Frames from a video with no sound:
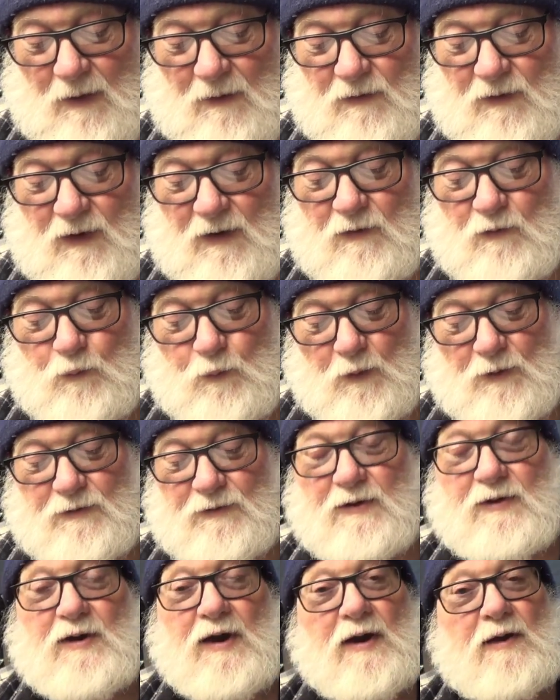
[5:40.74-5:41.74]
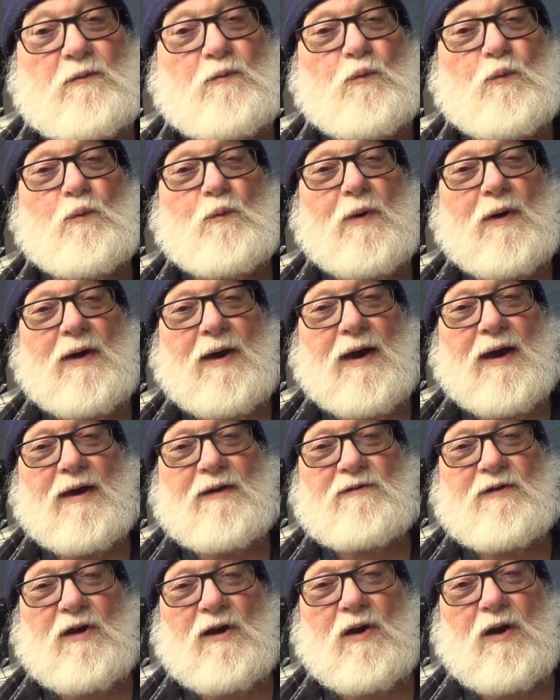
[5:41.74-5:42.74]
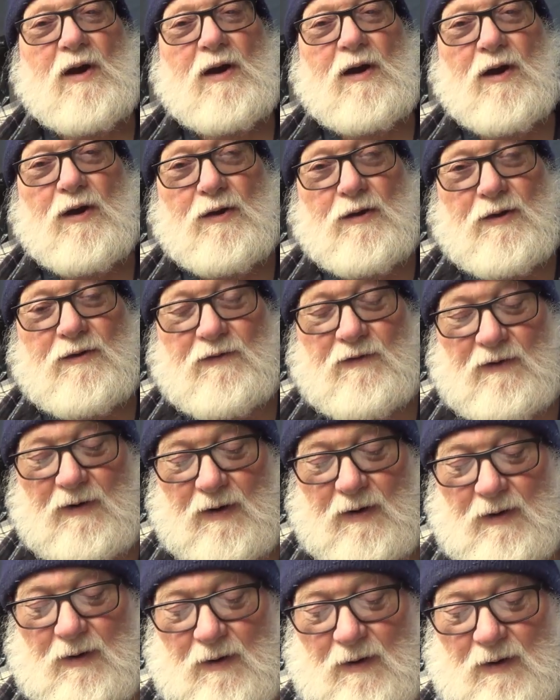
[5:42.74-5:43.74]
This was done as a courtesy